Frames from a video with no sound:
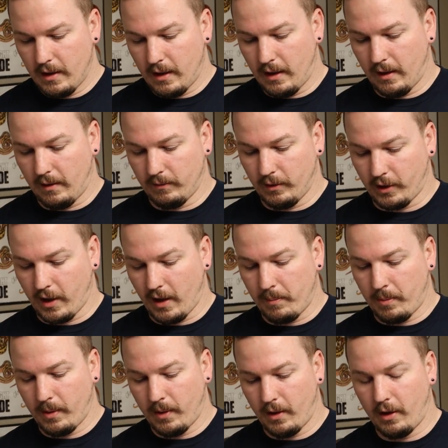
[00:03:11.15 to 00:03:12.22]
um, look
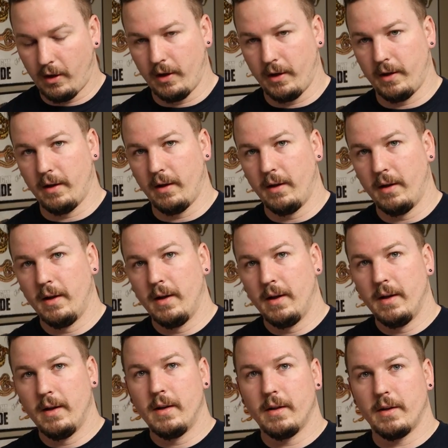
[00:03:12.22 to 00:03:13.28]
up on
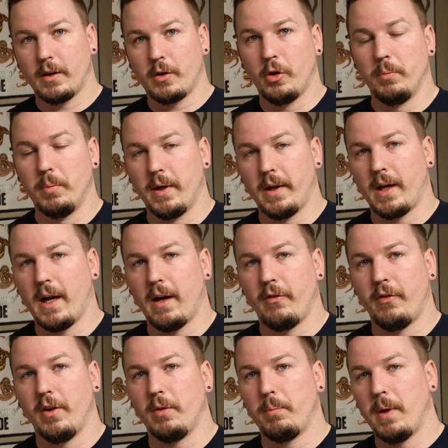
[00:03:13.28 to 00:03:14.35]
the Cold Blooded
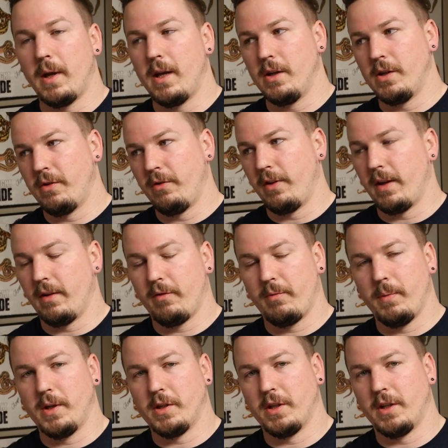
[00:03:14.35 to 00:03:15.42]
Cafes page for the
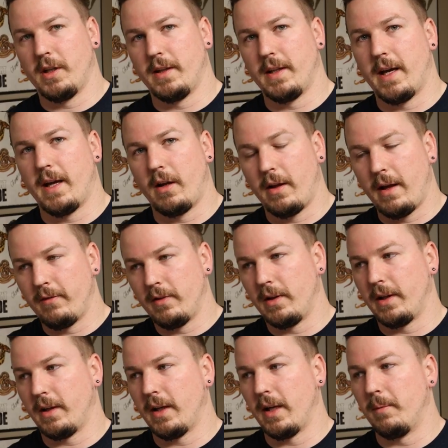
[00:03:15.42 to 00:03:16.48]
information on that. I'll have
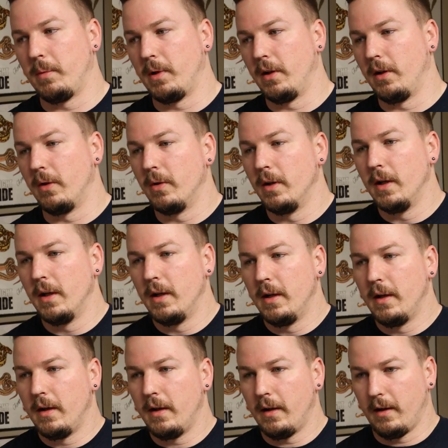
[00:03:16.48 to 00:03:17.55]
it linked down below.
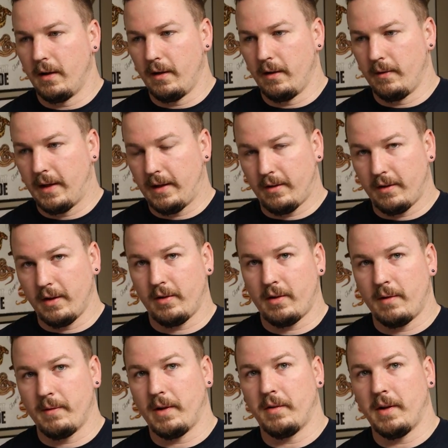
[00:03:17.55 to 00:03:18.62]
Uh, that's this
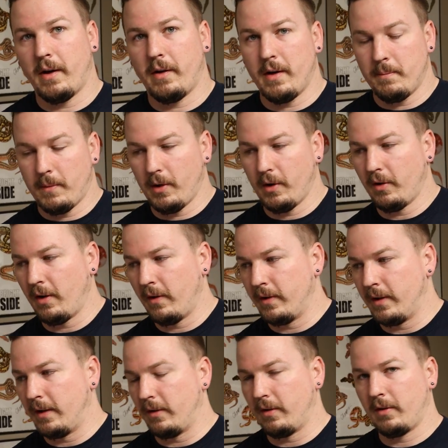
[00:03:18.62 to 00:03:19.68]
coming Saturday, March
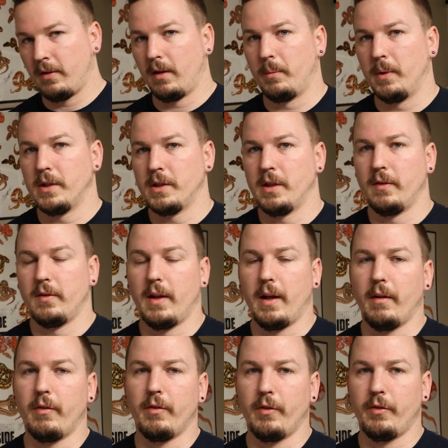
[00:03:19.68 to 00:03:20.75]
7th, is a celebration of
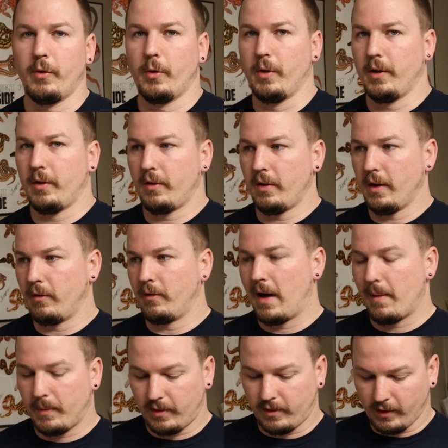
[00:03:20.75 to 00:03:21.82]
life for Forrest in
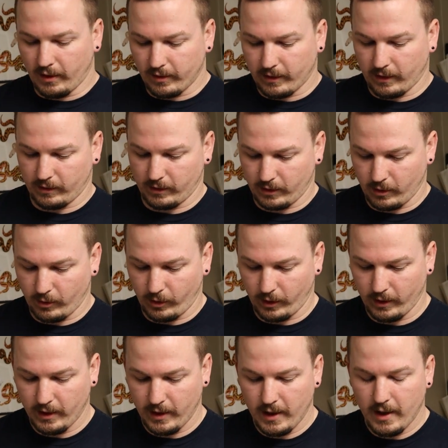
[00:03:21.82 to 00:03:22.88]
Rapid City, South
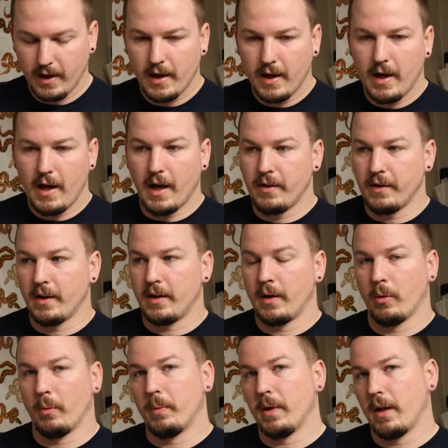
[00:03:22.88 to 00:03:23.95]
Dakota and then
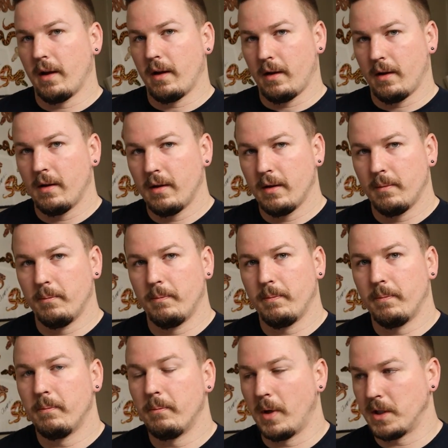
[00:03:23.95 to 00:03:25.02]
there will be a
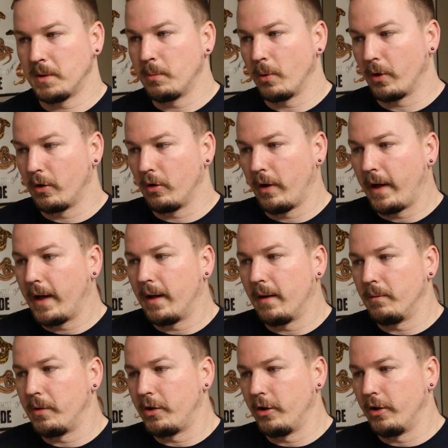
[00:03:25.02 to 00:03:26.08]
much more grand,
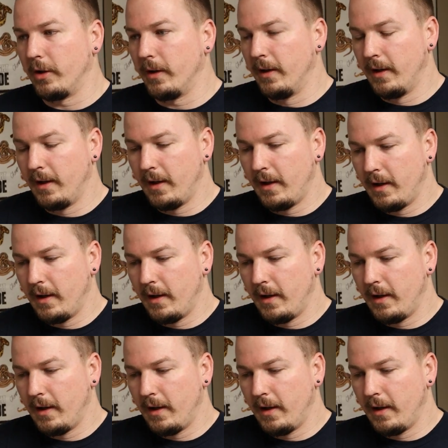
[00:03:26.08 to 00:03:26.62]
I'm sure,